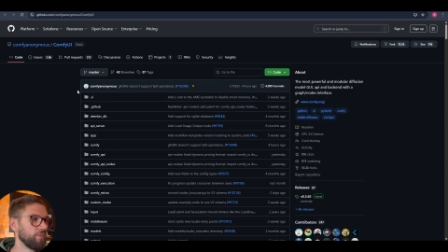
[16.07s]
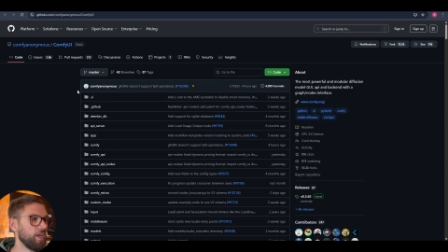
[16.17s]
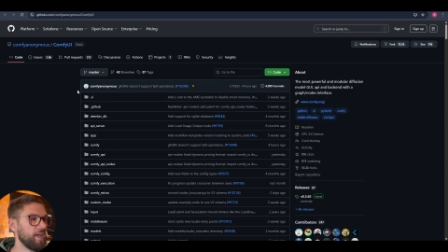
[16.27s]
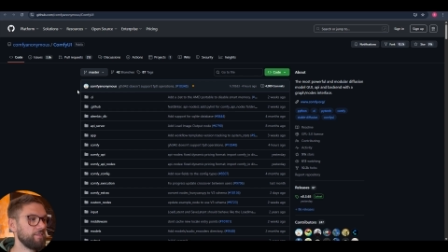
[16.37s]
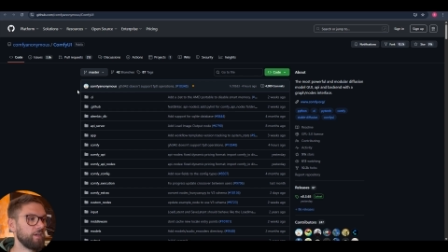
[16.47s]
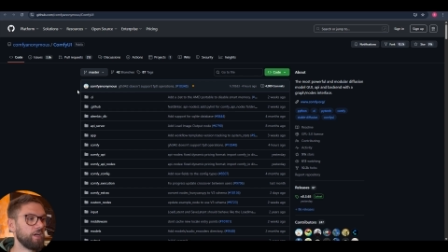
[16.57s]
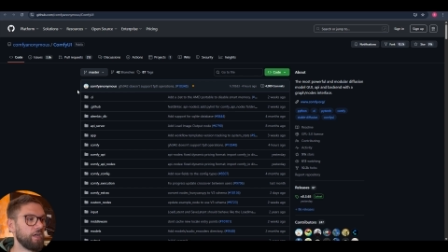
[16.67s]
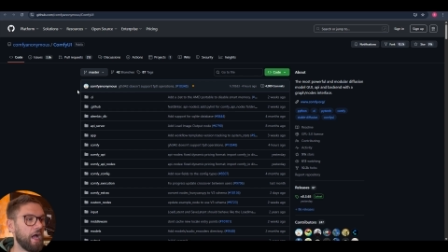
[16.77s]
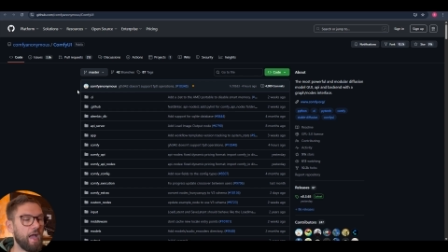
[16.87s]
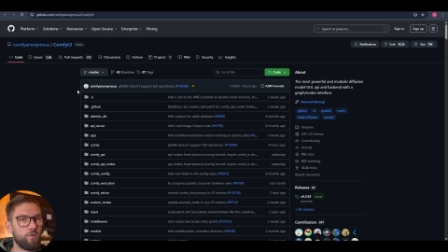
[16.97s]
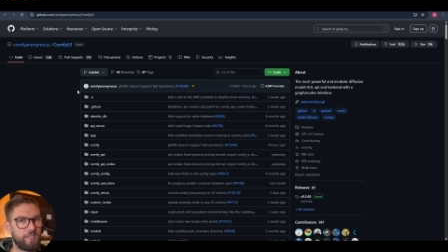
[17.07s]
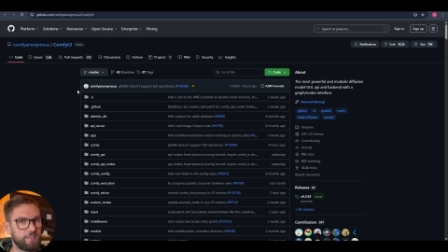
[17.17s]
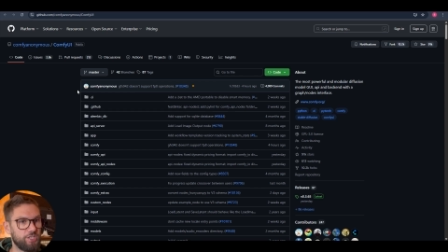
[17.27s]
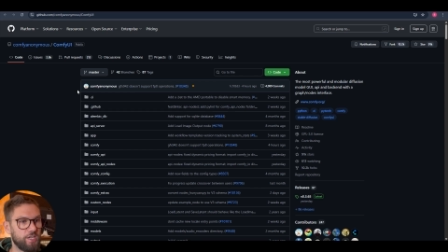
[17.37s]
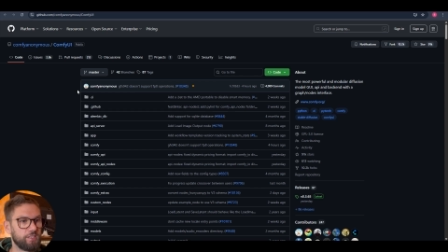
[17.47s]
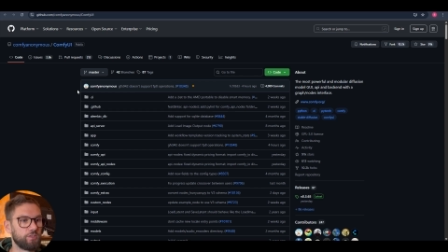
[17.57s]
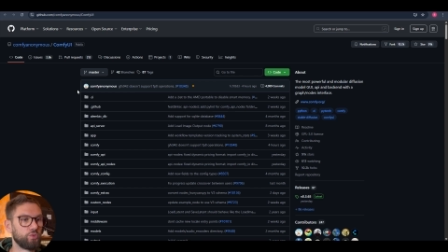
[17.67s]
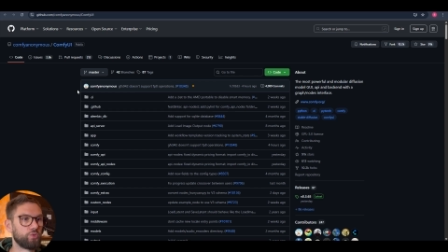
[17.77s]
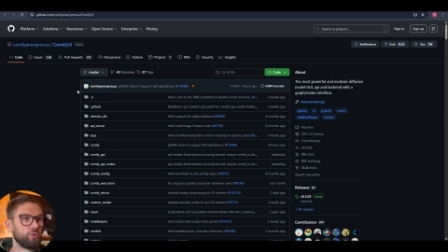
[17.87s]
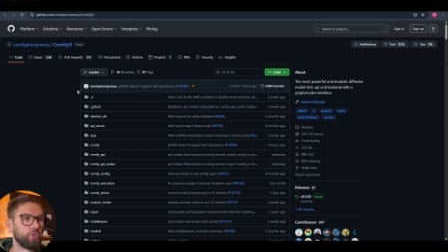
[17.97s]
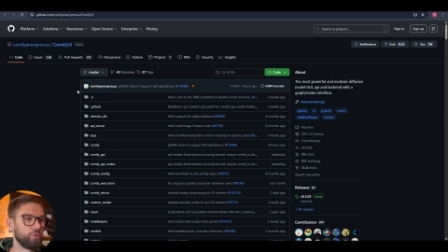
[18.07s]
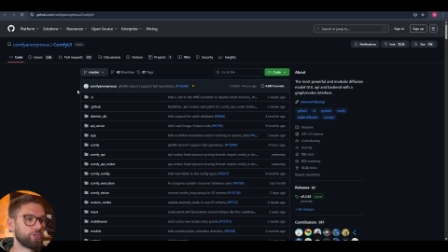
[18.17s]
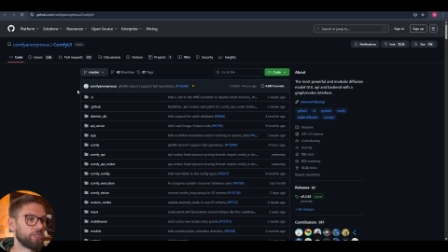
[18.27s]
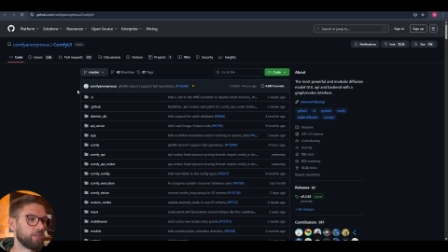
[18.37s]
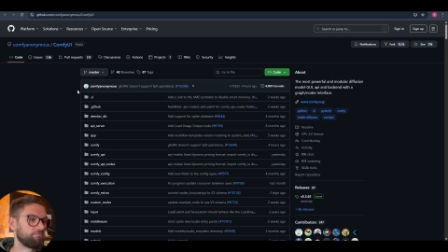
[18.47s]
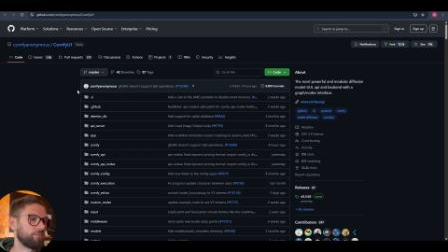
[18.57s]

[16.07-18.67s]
And uh, I will suggest you to use uh,